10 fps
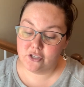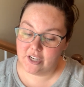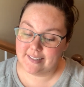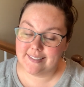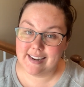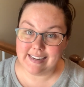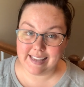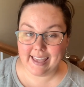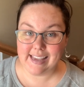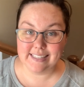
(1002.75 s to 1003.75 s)
just in
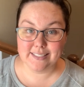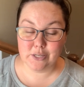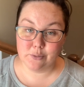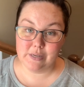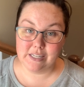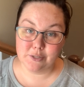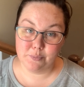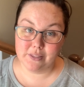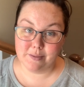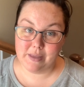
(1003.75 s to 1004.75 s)
case you need to
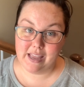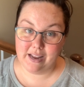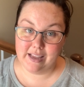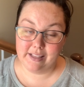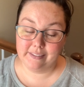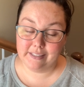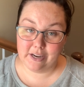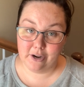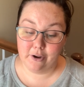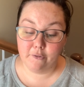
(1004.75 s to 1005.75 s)
put them in a
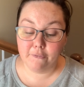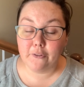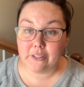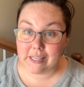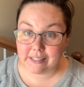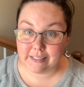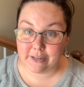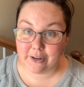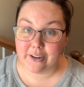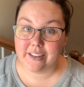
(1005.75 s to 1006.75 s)
fully
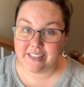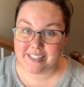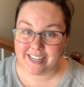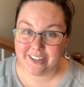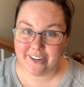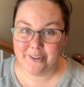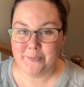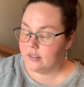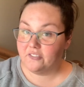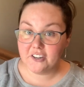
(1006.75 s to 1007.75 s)
clear container.
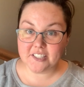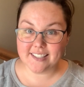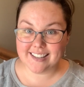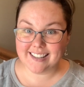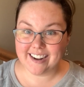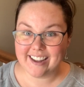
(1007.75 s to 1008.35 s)
The first thing that I